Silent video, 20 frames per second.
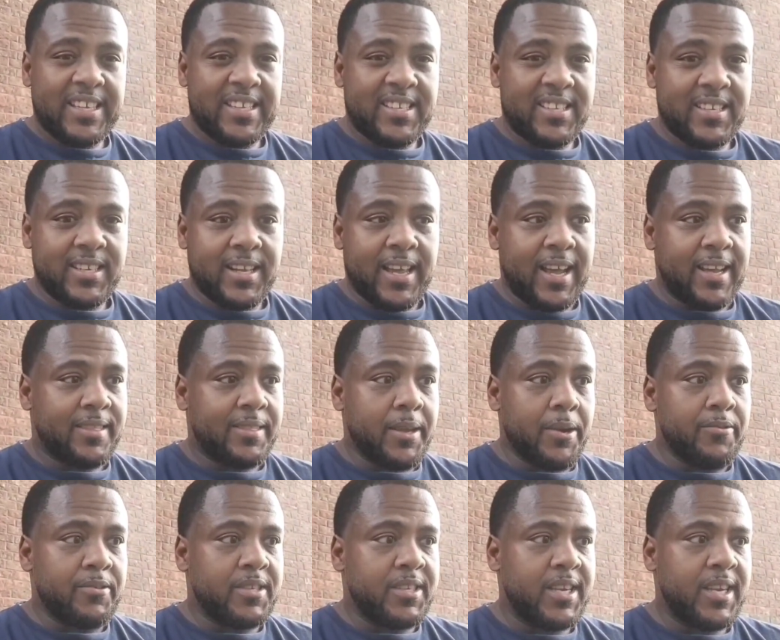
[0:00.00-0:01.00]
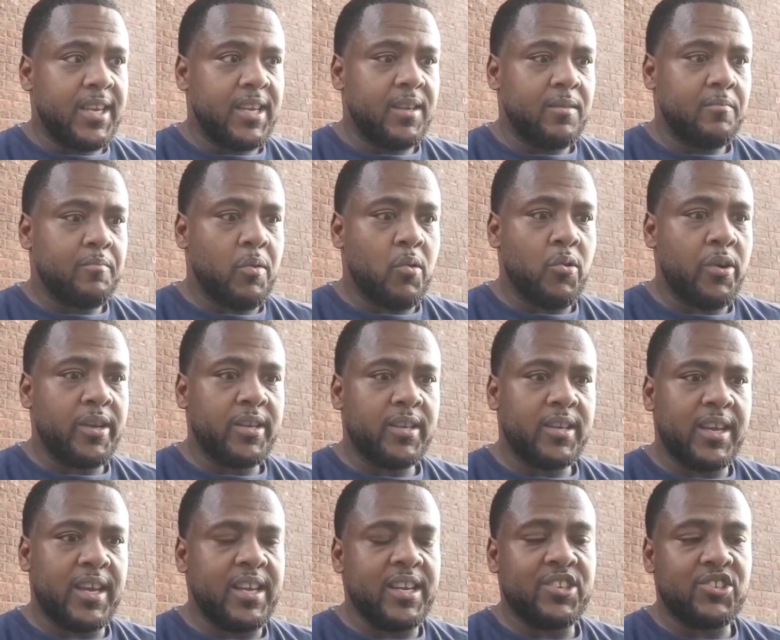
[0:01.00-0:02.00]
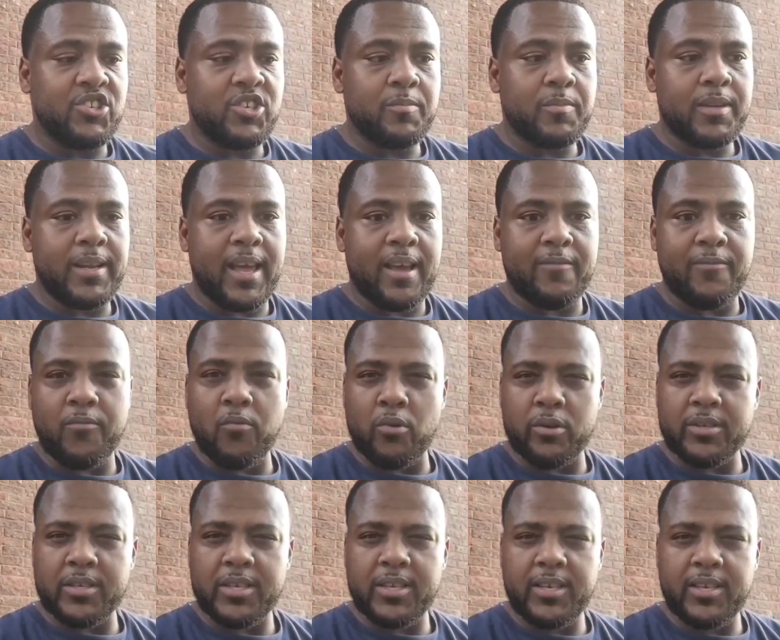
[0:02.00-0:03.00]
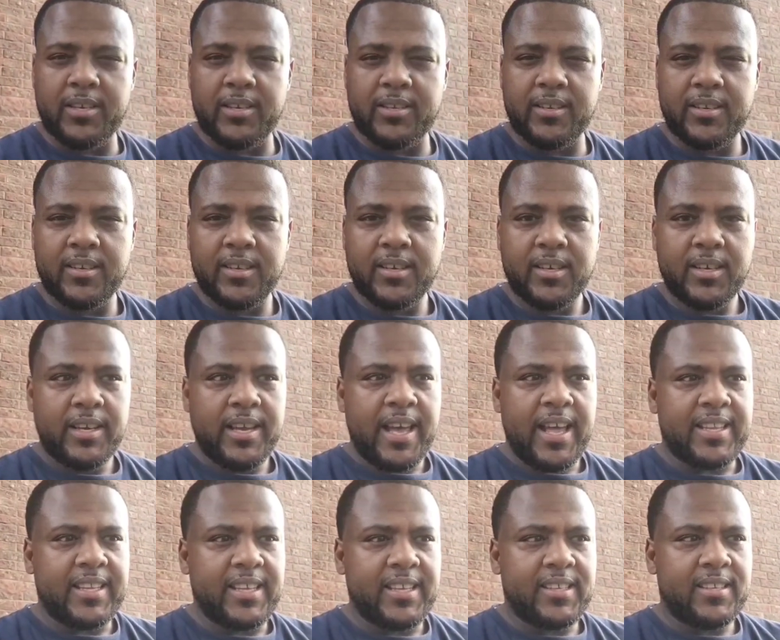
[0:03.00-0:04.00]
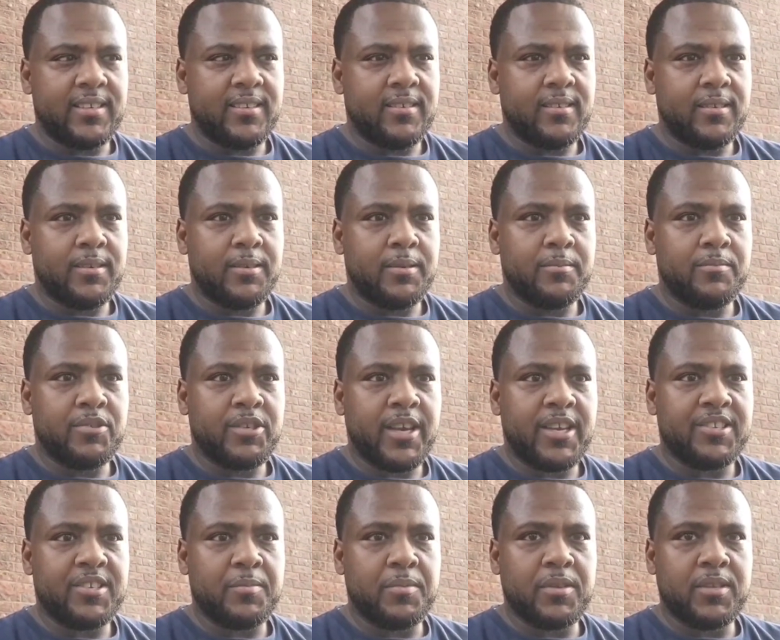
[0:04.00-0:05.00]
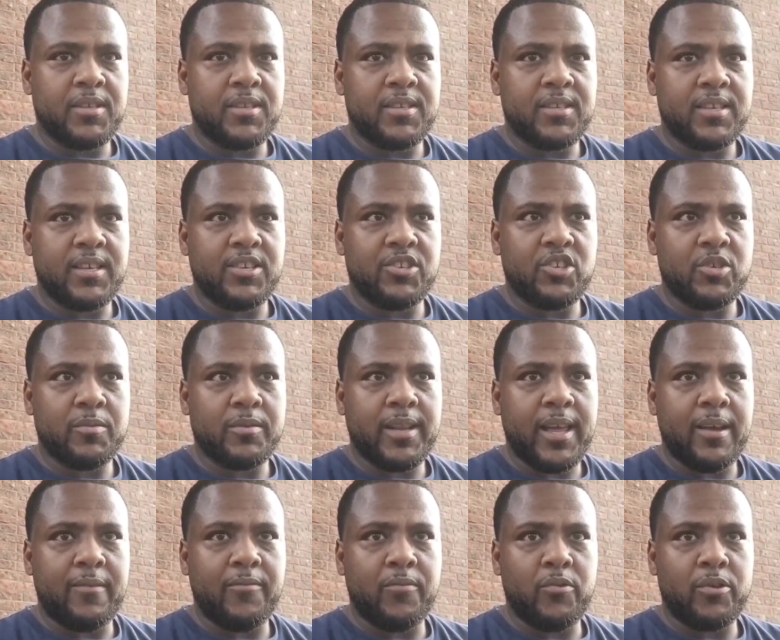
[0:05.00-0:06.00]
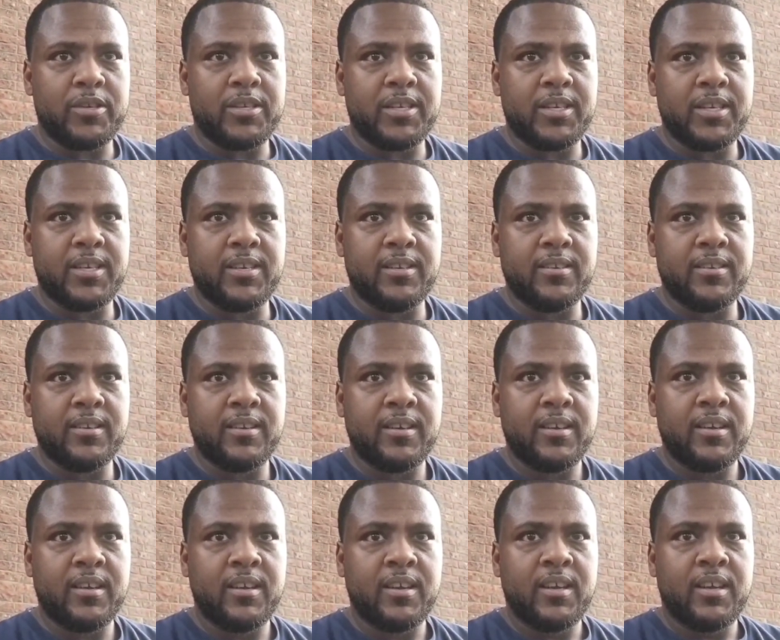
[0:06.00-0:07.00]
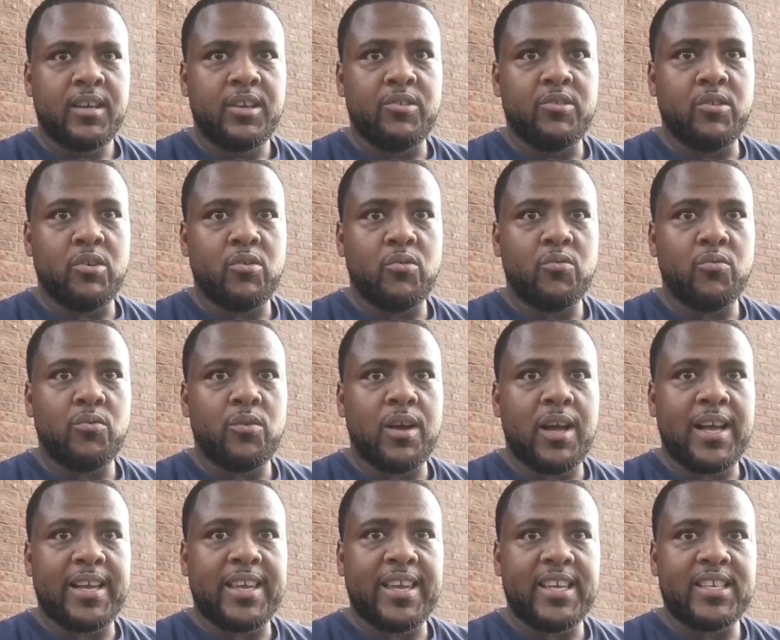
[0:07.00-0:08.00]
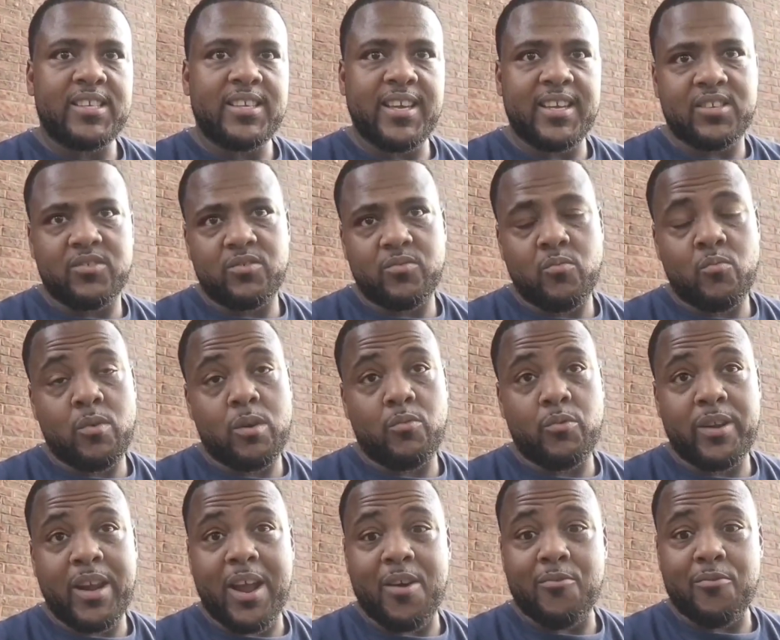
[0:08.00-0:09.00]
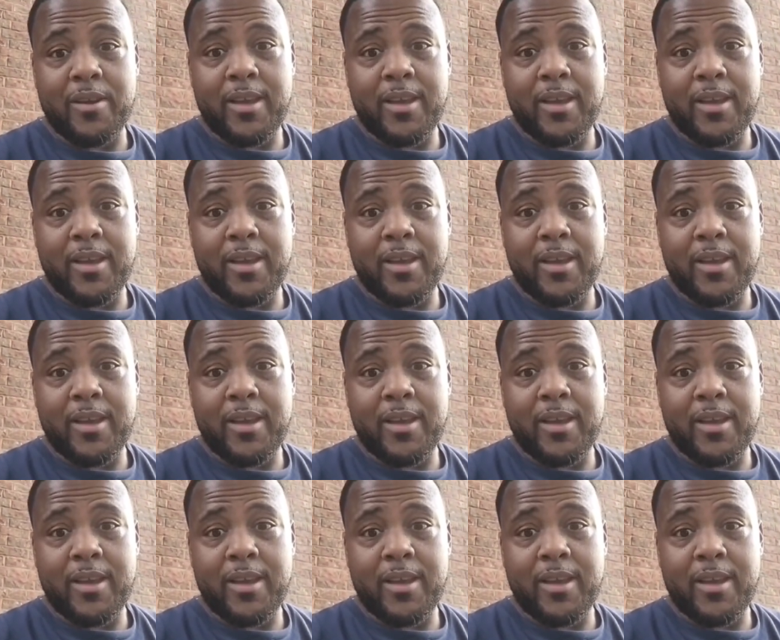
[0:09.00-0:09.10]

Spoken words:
gets to like 13 point, and it should be like 14. I think the ChatGPT said it should be like 14. You know, I guess that's, but when